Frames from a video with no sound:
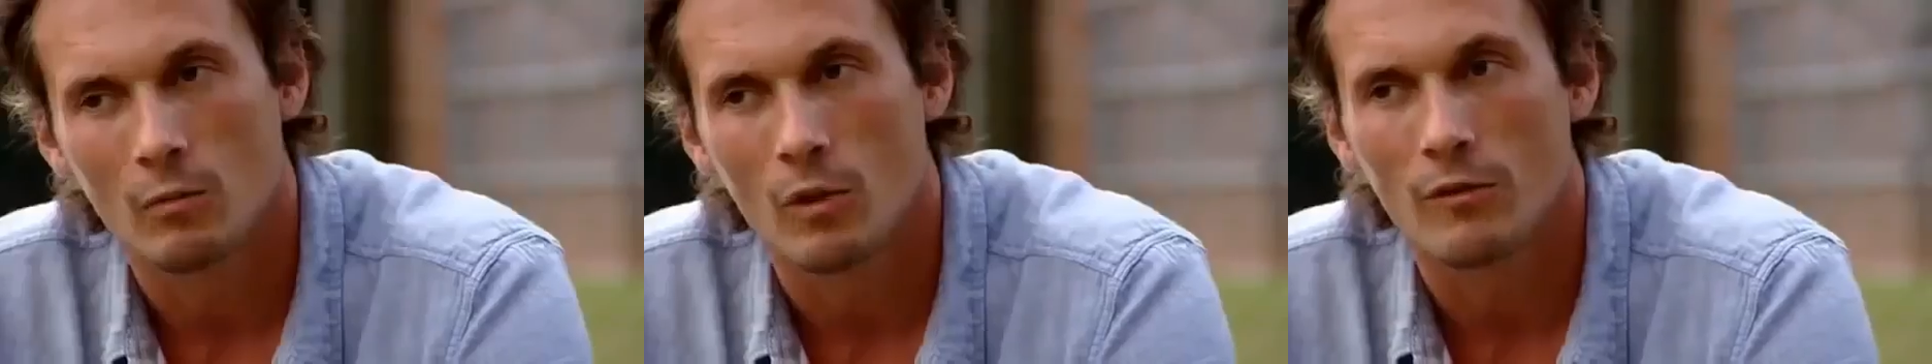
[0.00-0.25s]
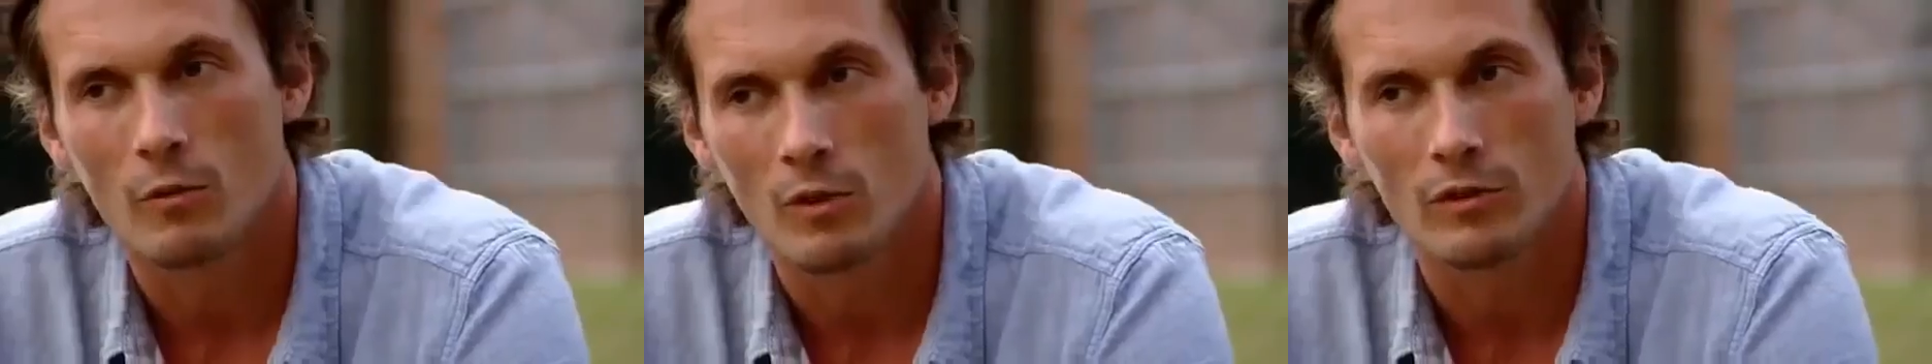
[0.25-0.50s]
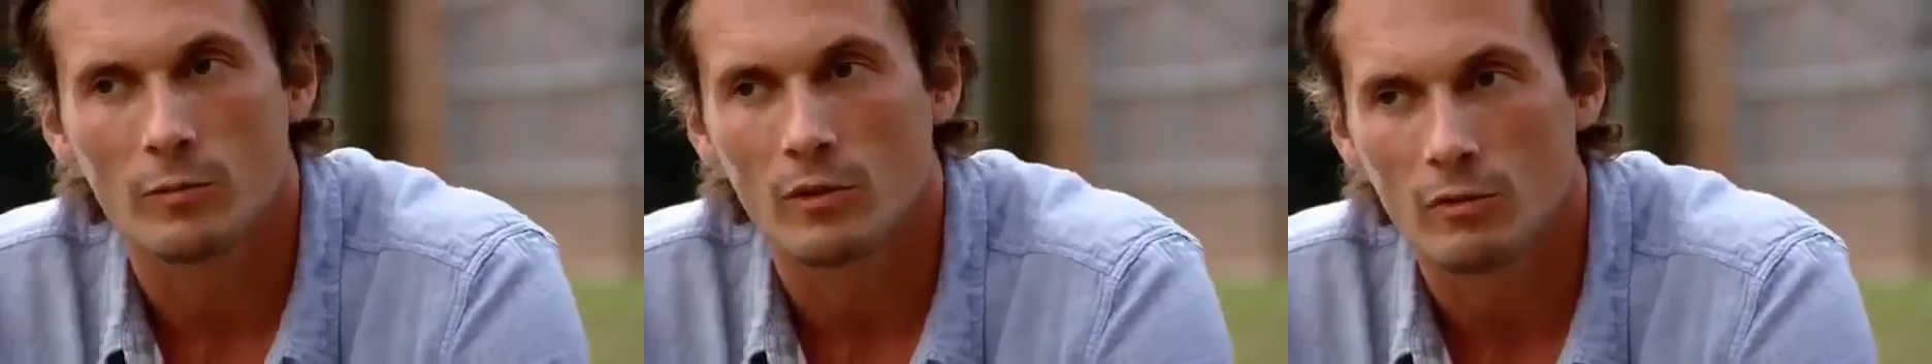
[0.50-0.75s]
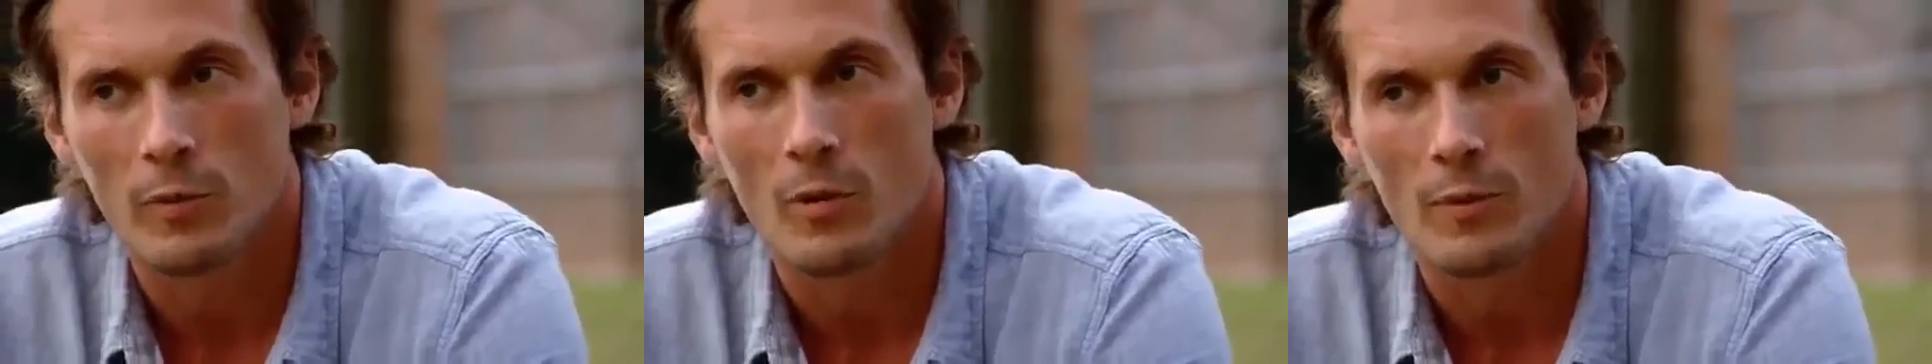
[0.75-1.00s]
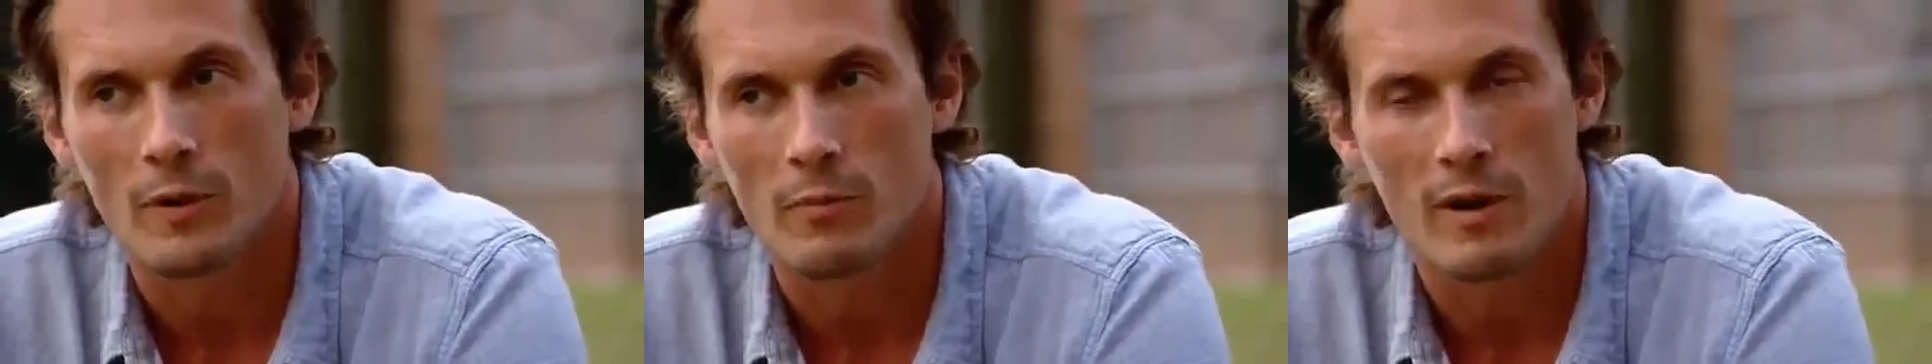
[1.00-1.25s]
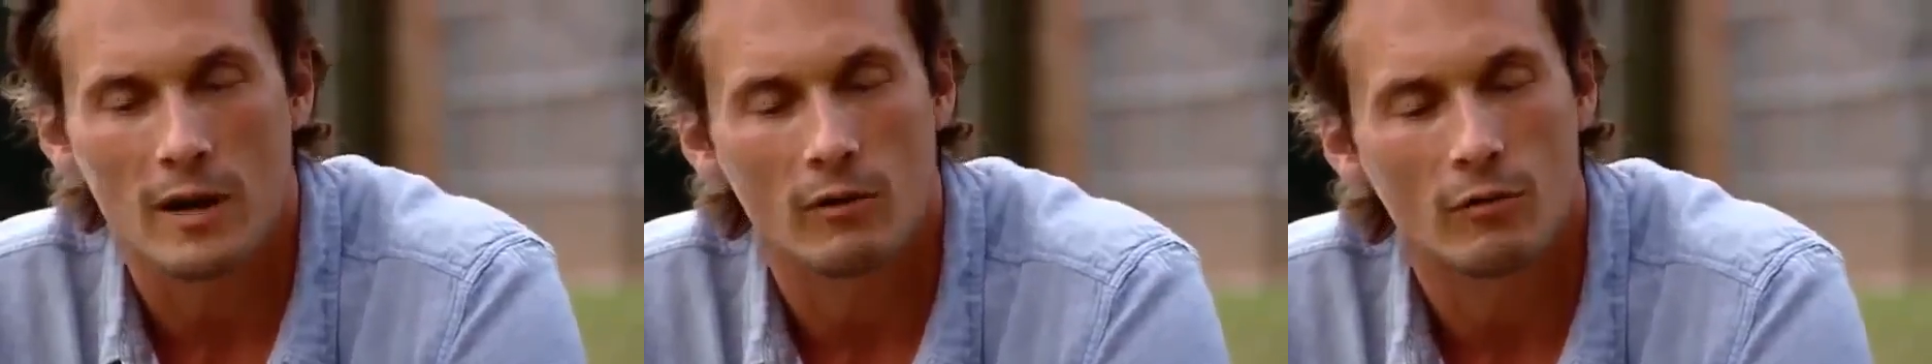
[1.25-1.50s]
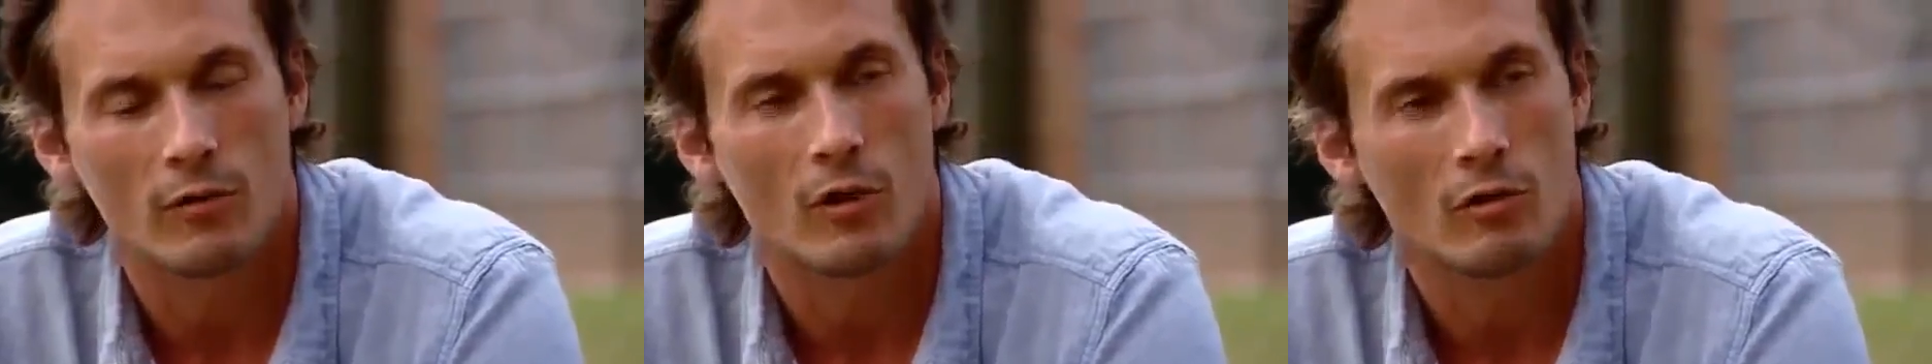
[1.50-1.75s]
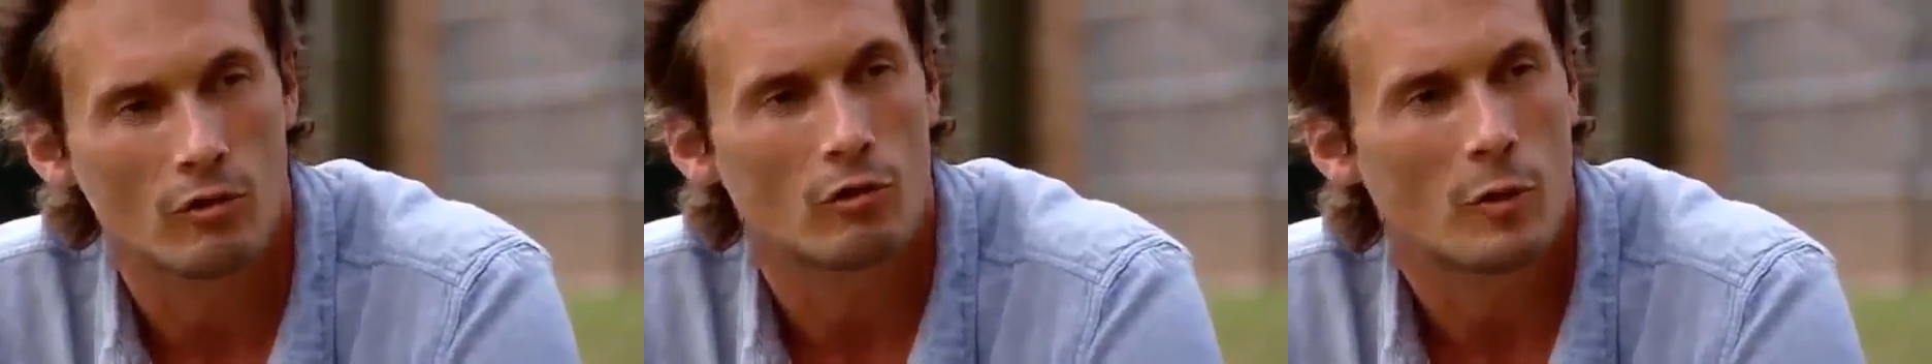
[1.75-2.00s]
one of the world's most popular brands for
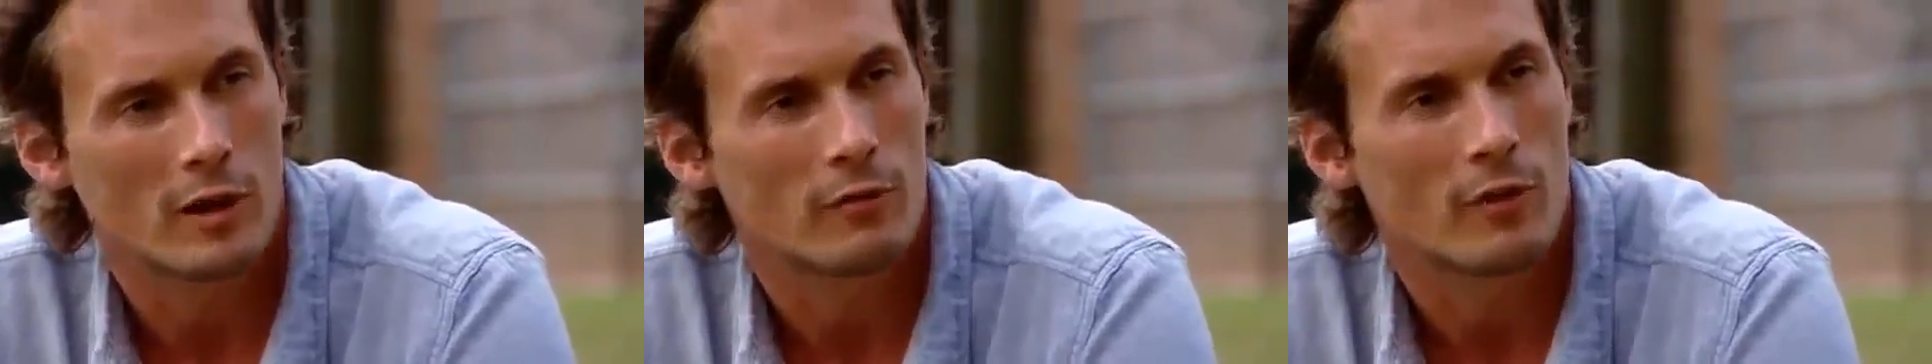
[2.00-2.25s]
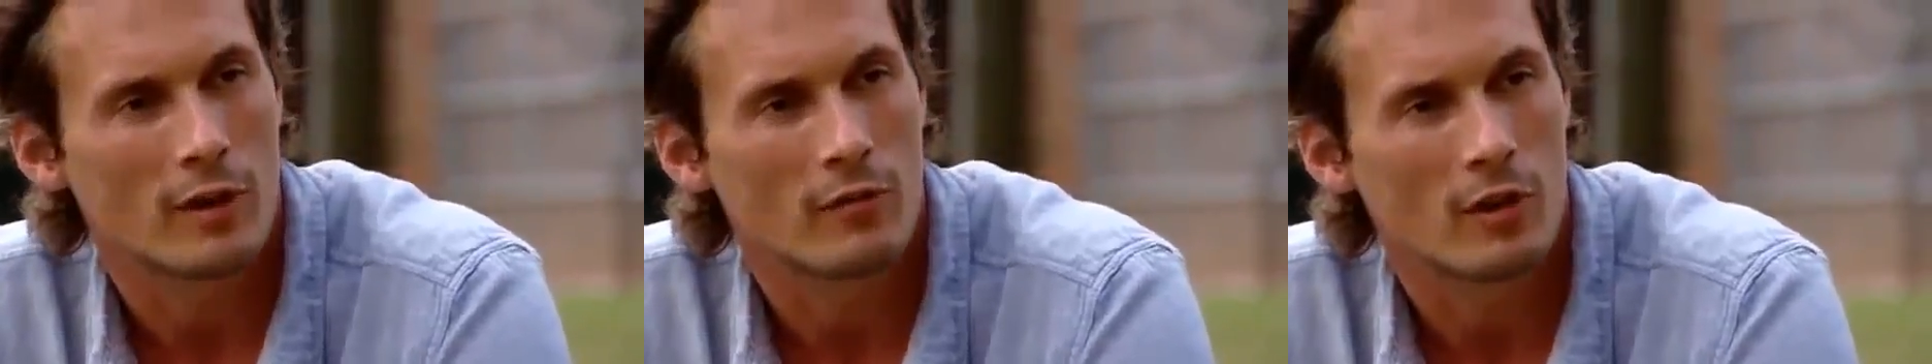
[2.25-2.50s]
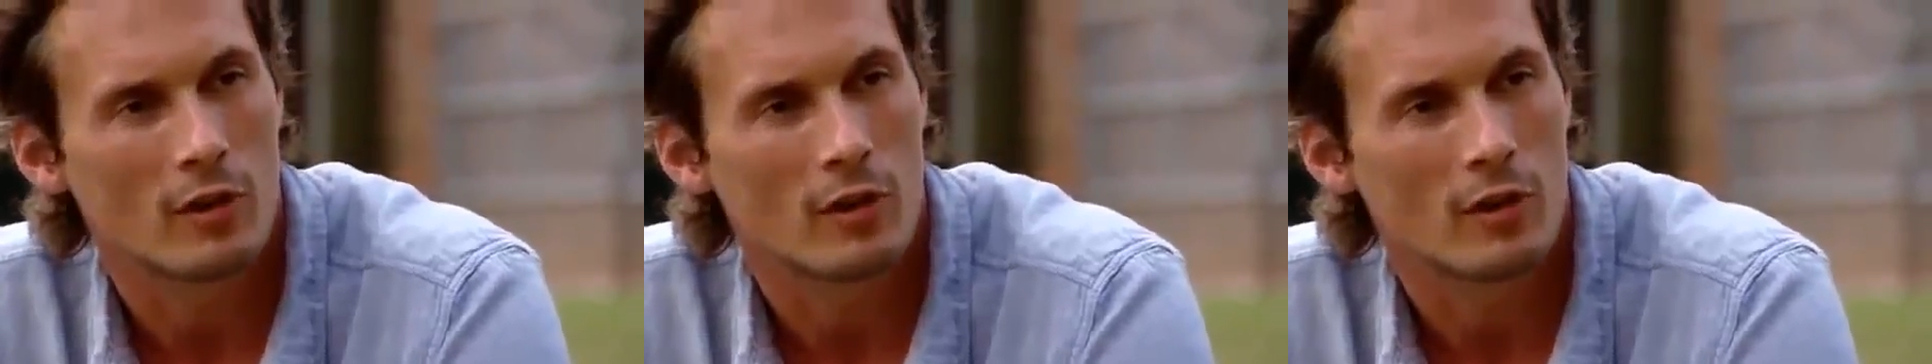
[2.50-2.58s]
125